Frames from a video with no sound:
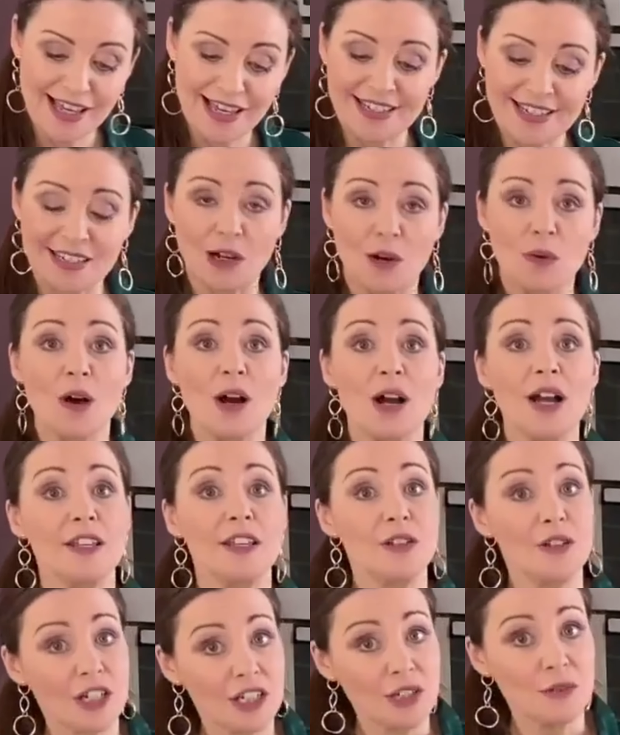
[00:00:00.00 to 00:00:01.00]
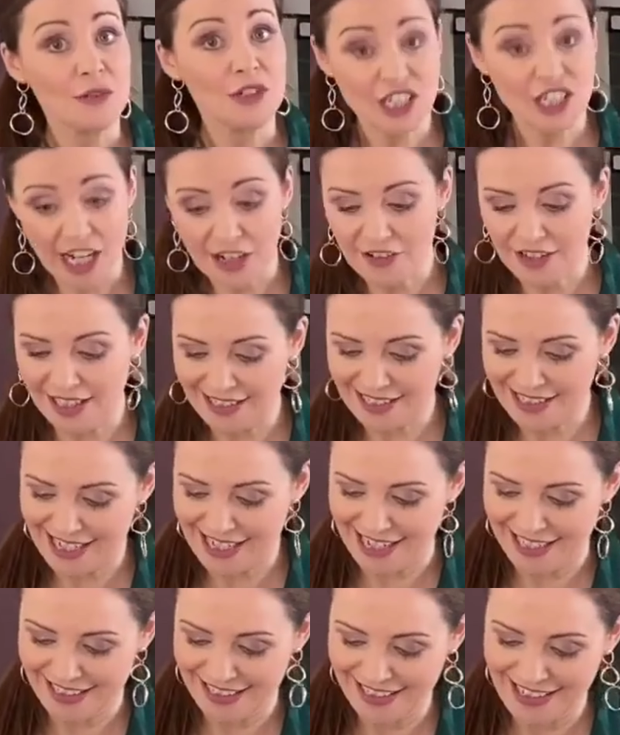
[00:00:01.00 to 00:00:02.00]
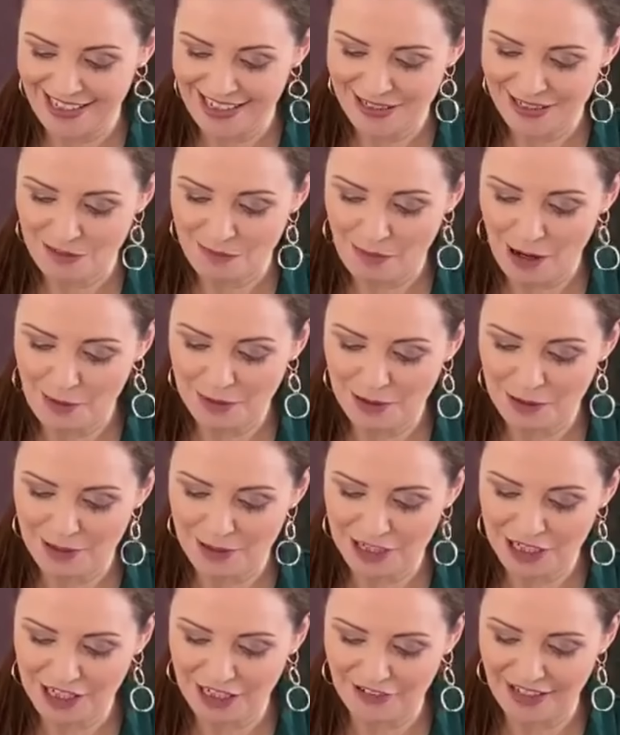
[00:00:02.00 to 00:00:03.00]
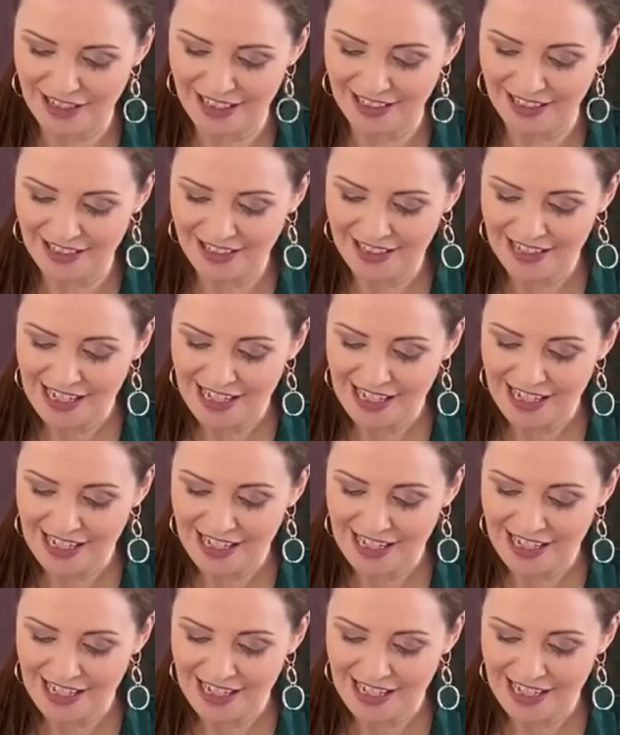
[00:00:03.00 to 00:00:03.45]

so you can use sherry instead. So popping a bit of sherry in.